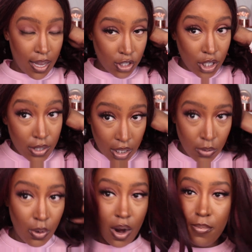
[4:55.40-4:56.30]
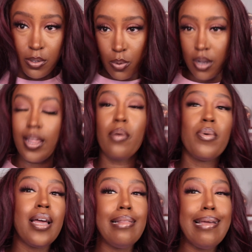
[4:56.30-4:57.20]
And she doesn't require much work. Like,
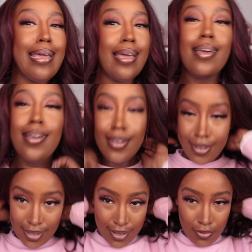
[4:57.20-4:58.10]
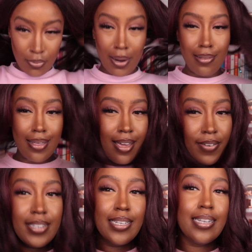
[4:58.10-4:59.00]
really? really, if
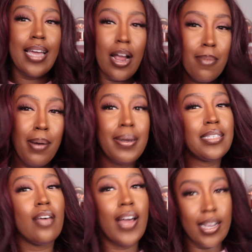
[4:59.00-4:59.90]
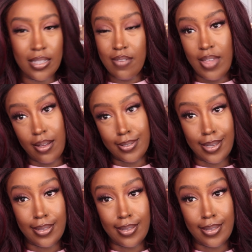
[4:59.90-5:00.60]
I didn't care about myself, I could leave the house like